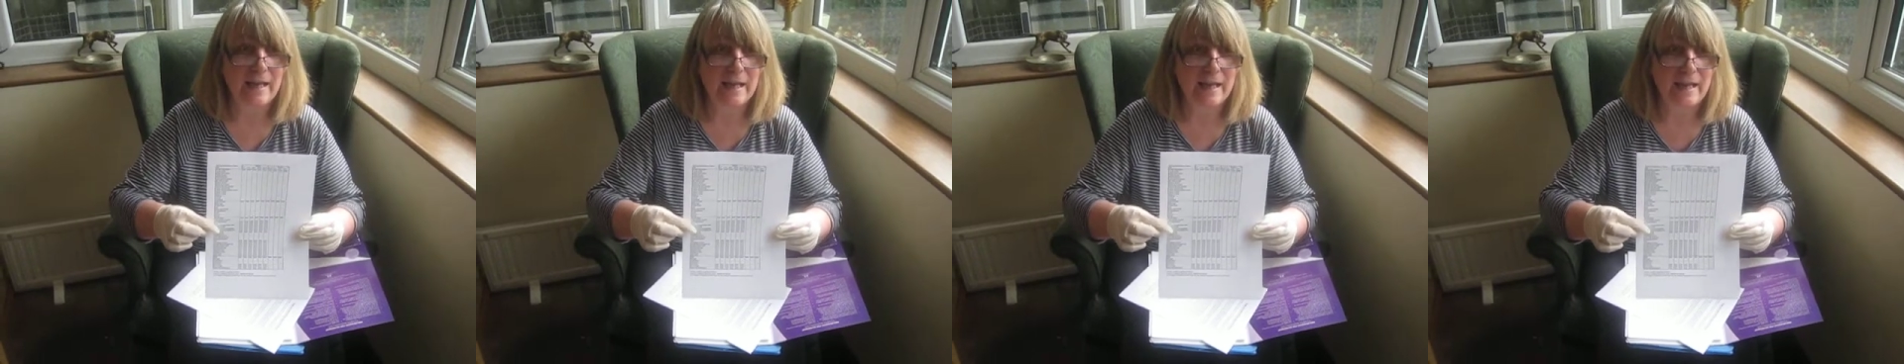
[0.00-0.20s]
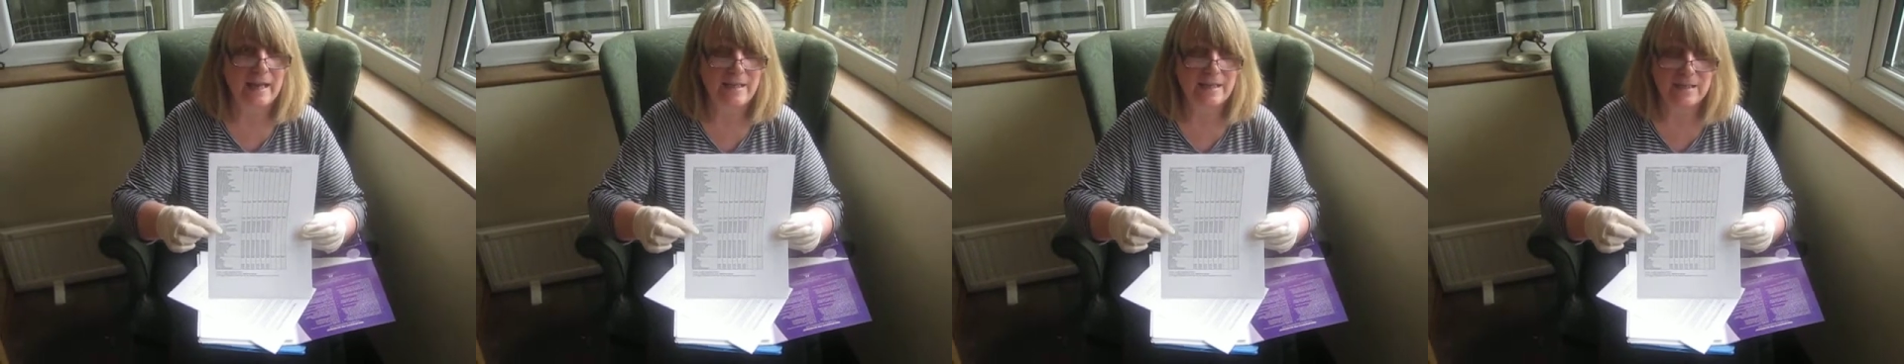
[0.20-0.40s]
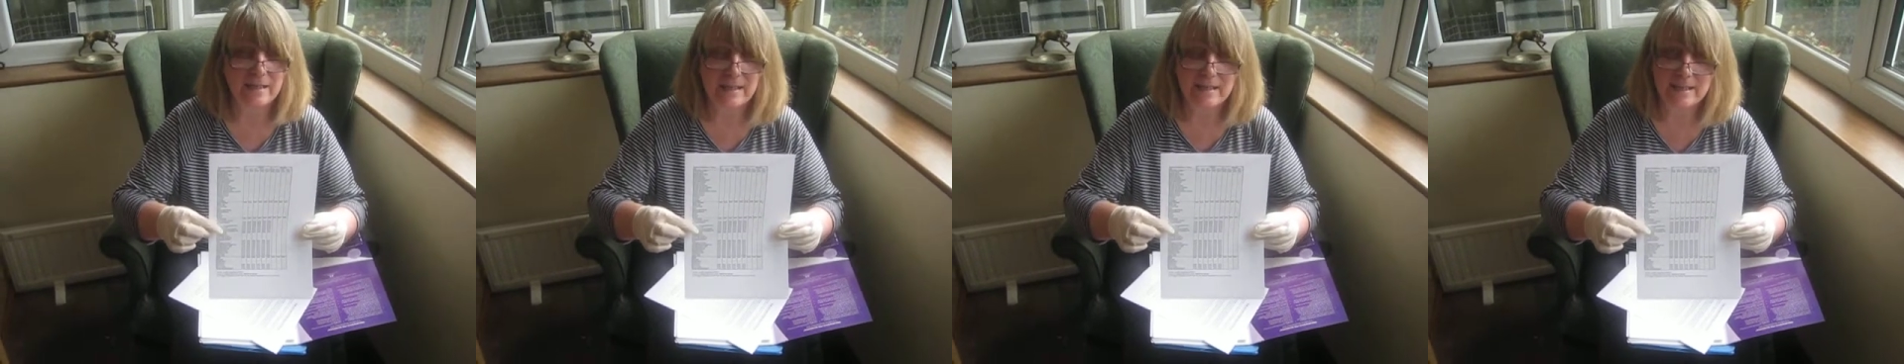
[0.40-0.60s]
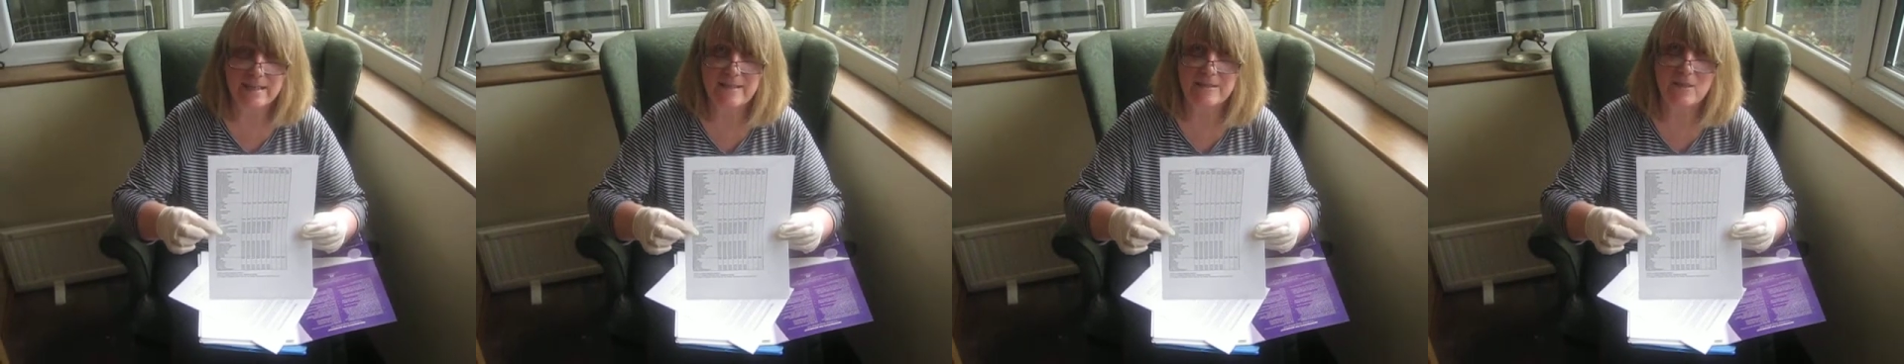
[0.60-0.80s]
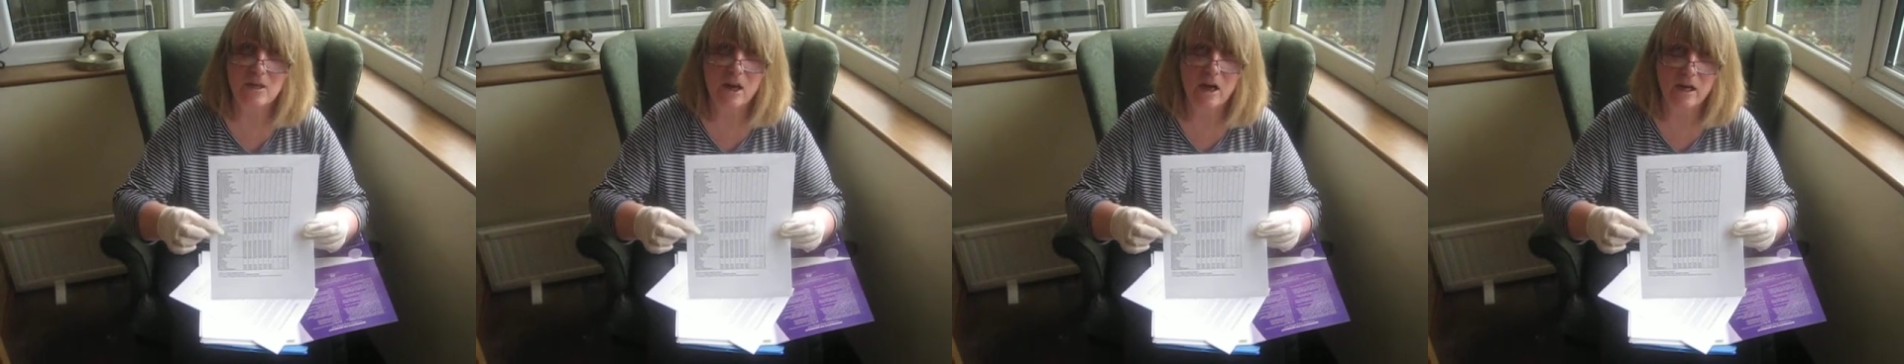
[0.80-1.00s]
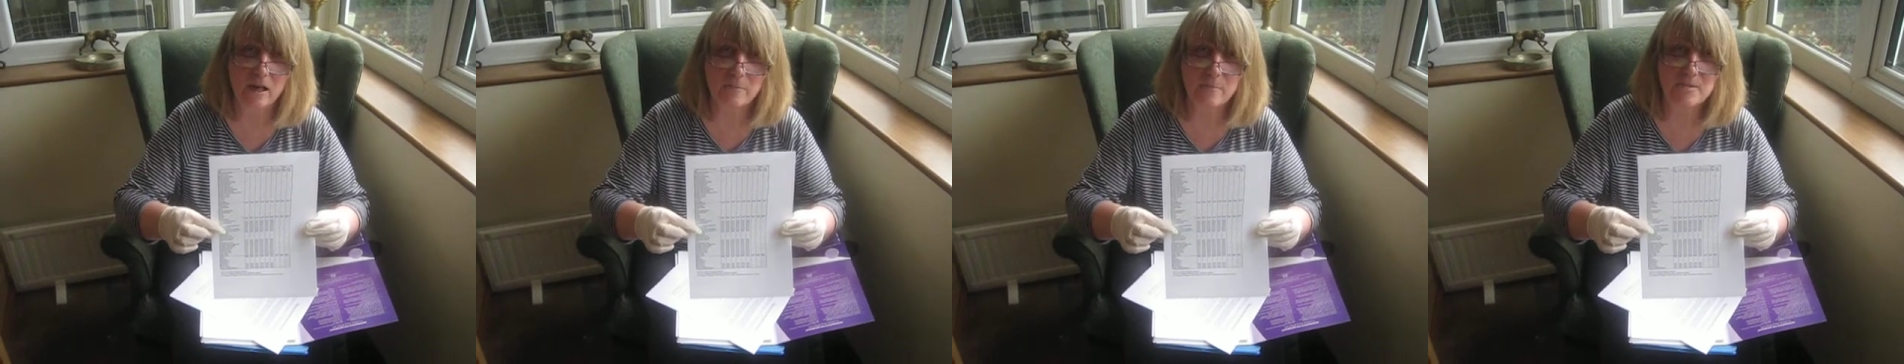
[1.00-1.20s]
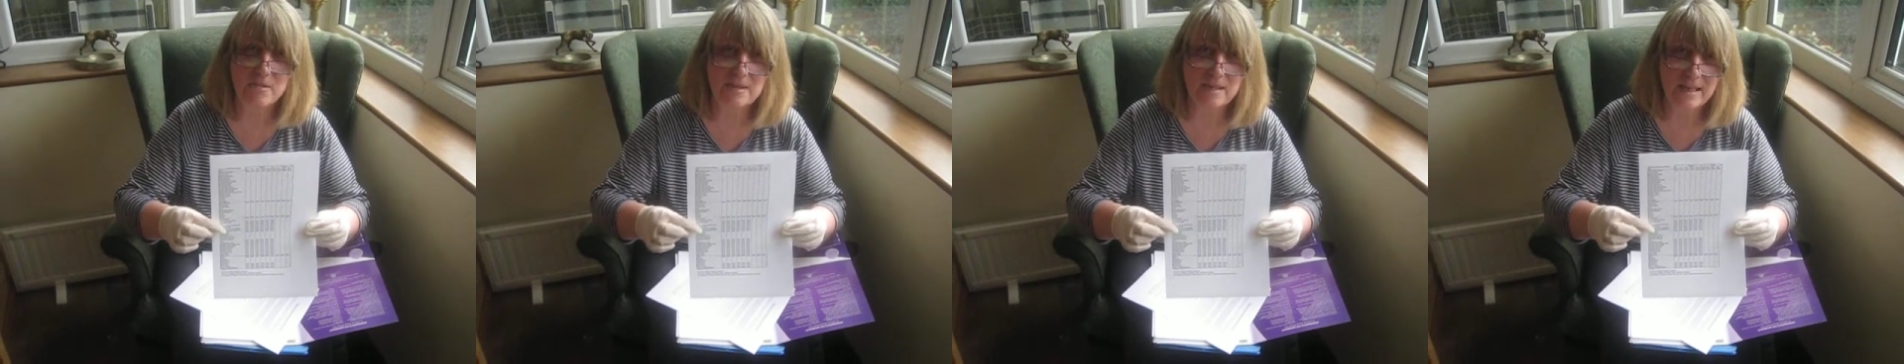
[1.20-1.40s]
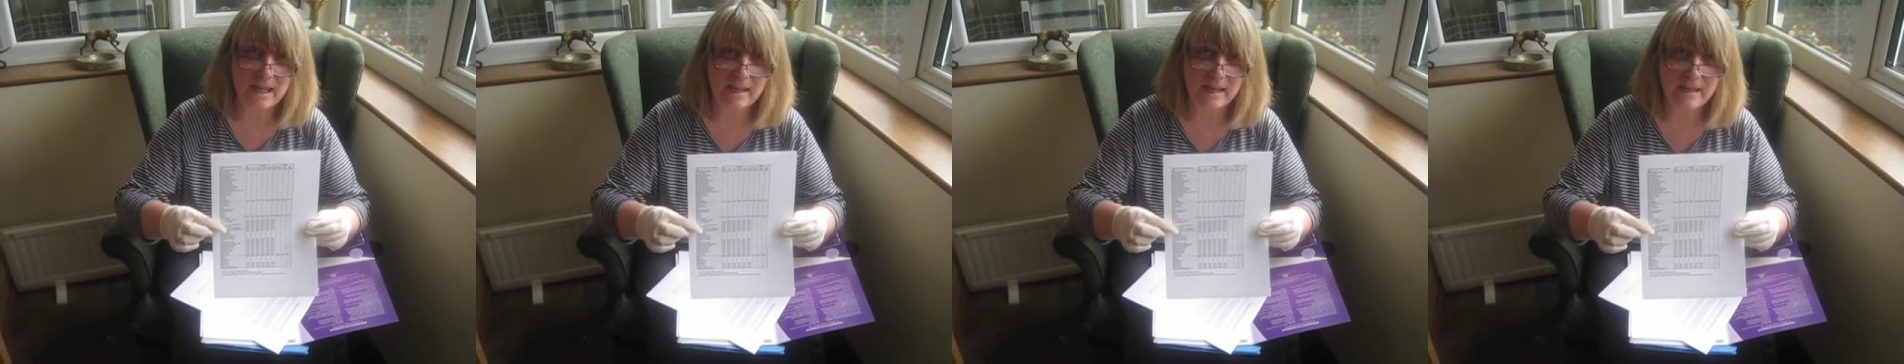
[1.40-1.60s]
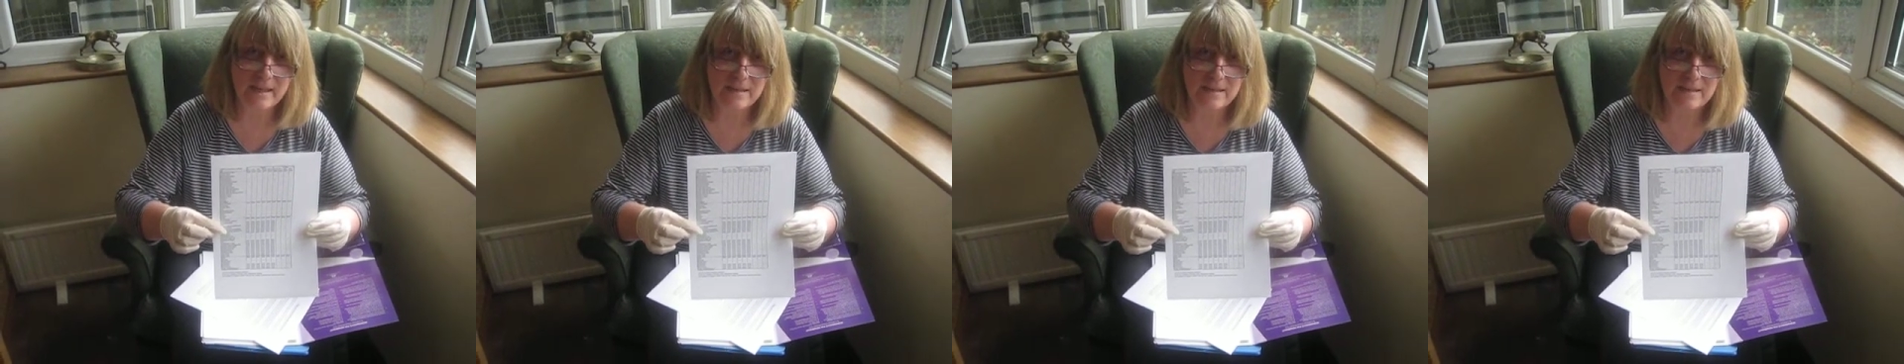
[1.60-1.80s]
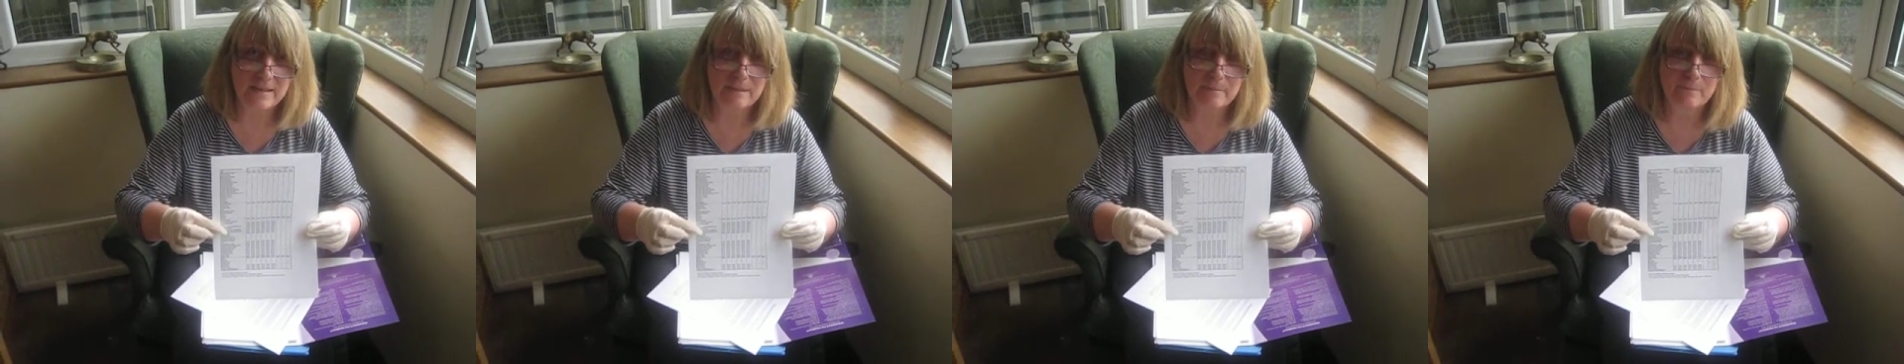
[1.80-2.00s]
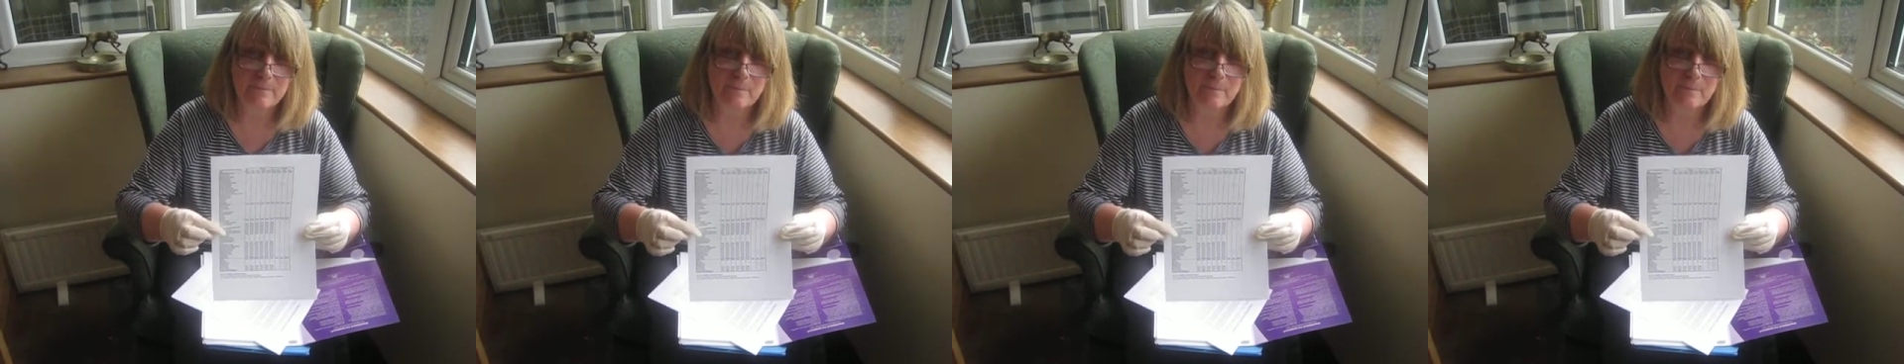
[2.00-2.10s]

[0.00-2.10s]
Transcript: in a nice calm state.